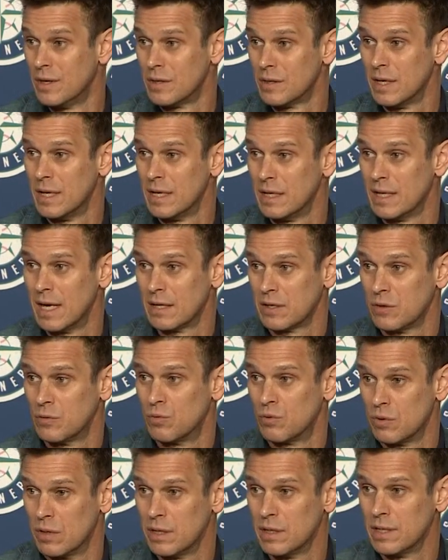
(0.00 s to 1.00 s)
that, that could
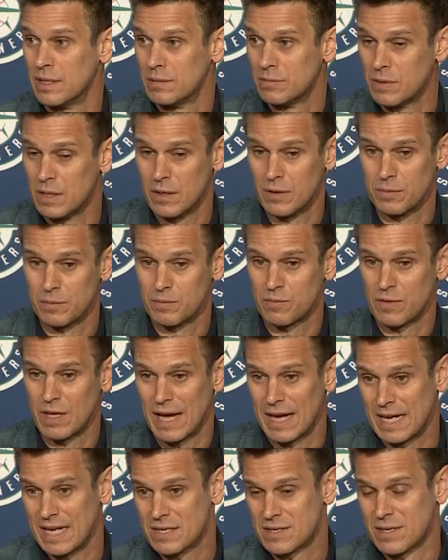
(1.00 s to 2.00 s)
really, you know,
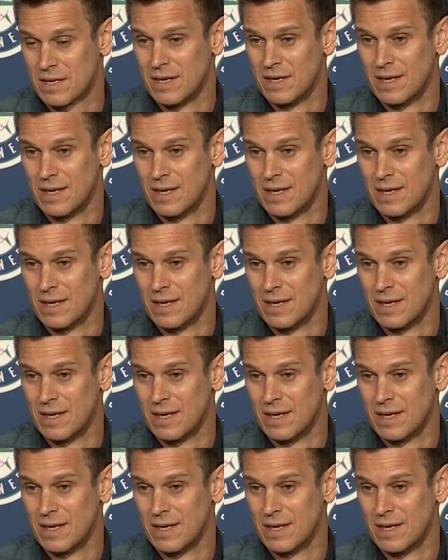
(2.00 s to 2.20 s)
I guess,